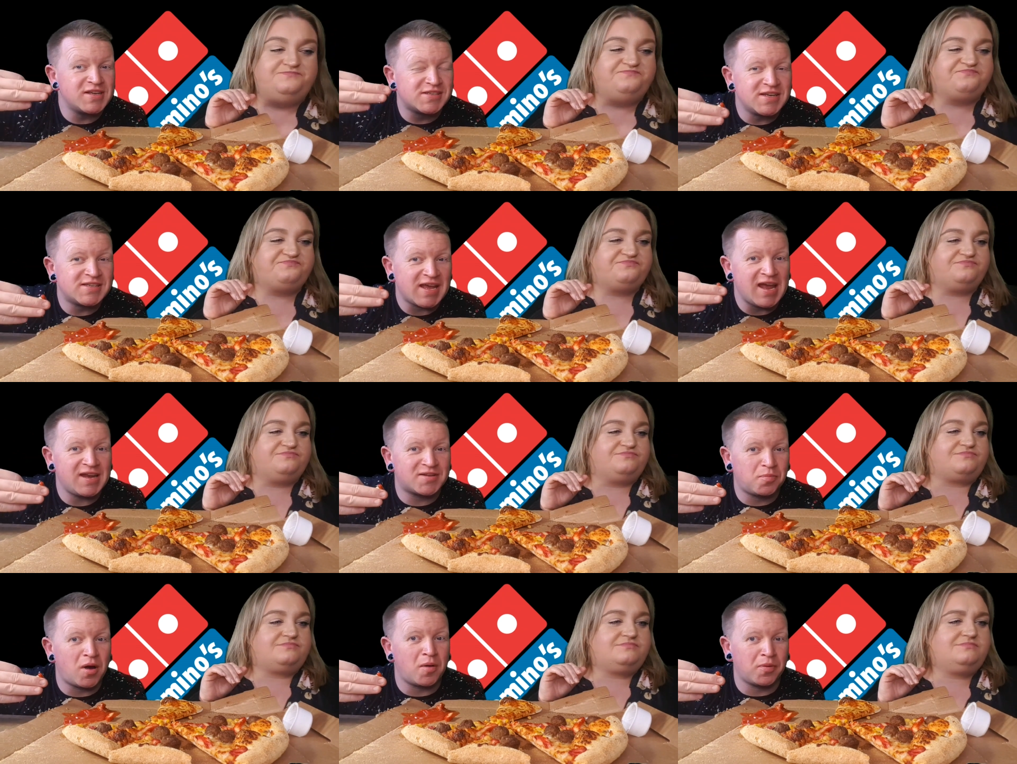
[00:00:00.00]
Speaker 1: Disney's
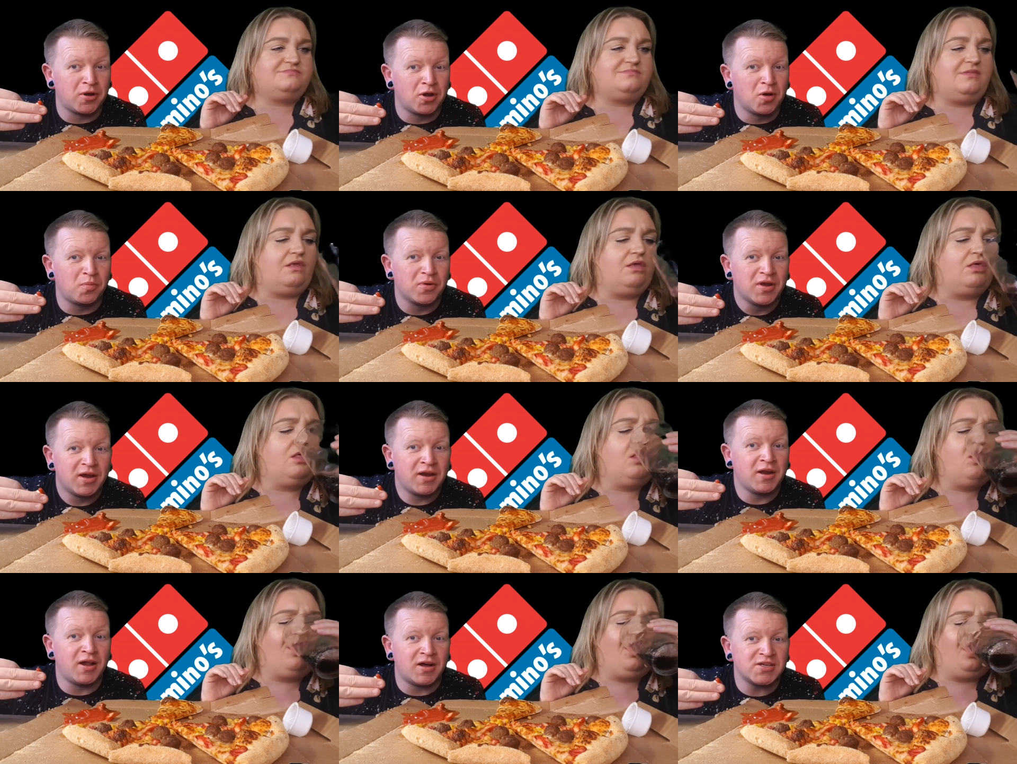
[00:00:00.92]
head popping up
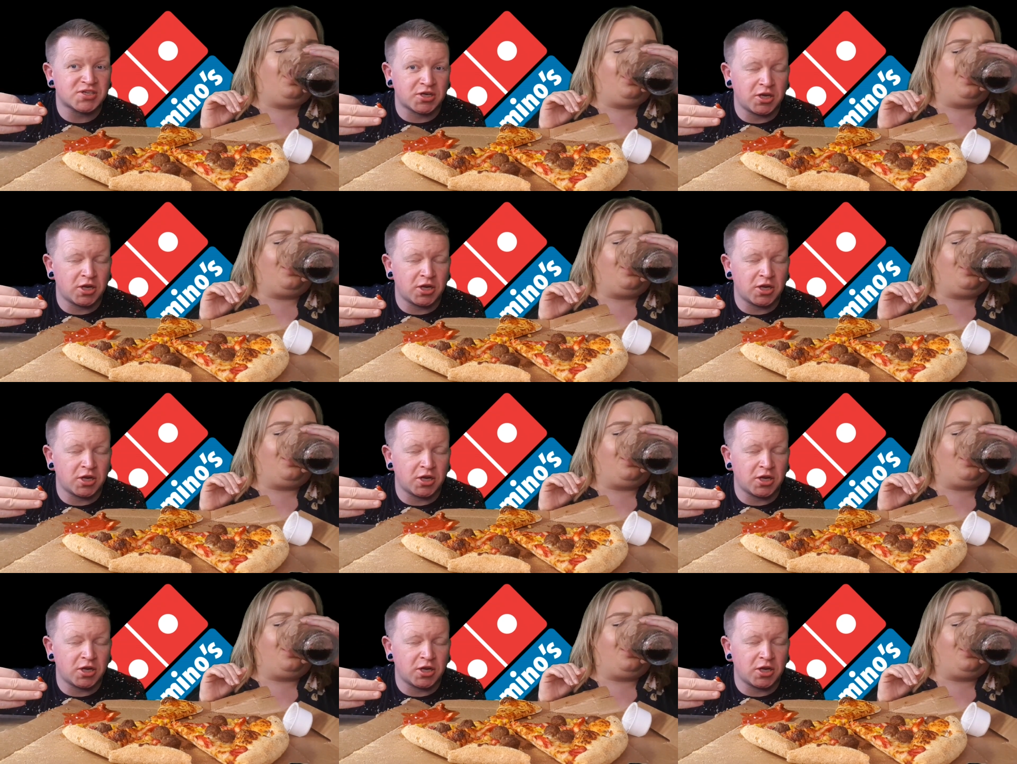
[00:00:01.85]
in an ice